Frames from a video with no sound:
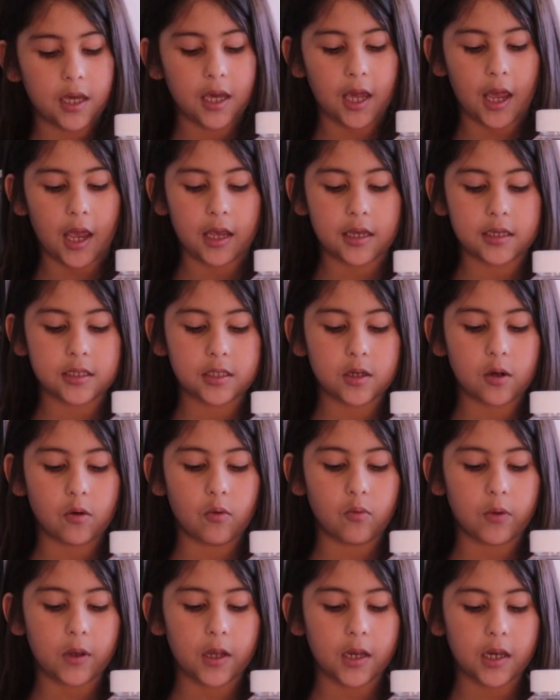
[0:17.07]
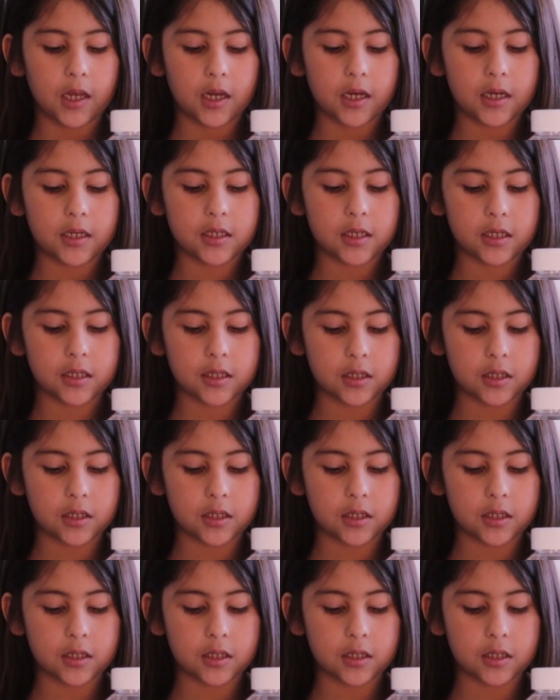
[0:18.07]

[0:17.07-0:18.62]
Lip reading: Okay, so we need to